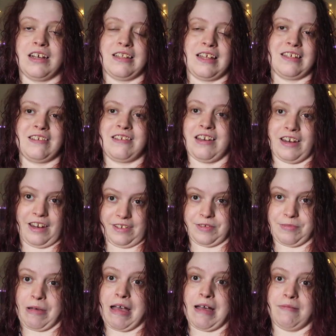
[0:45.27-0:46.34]
and that is
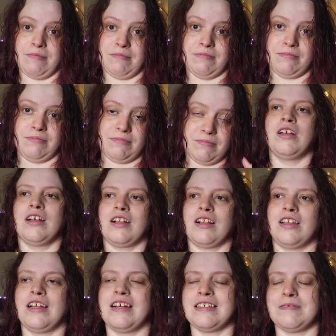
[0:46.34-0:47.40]
clonazepam.
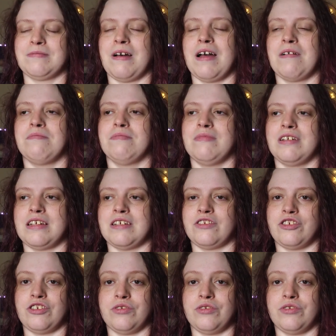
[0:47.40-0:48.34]
Clonazepam is